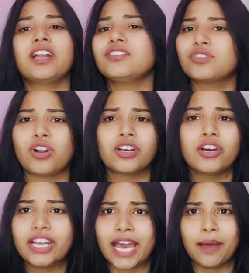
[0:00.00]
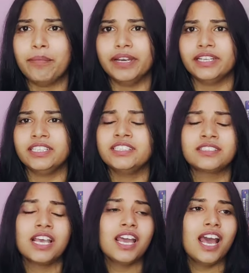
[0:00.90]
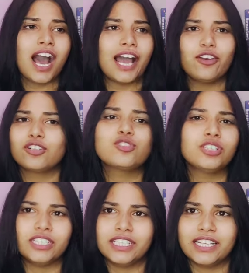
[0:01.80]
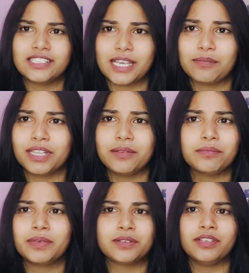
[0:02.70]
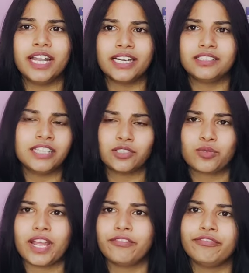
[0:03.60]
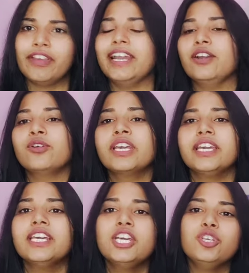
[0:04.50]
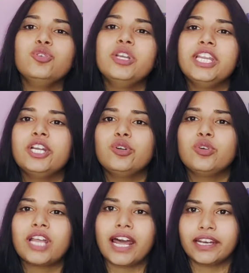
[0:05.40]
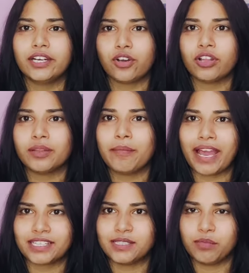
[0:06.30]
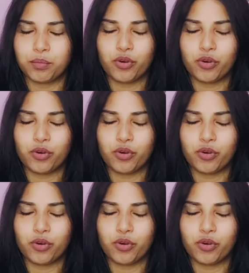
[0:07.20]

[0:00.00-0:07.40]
That's not gonna happen. This I also did the same thing, but that's why I failed. Okay, you need to target on the maximum.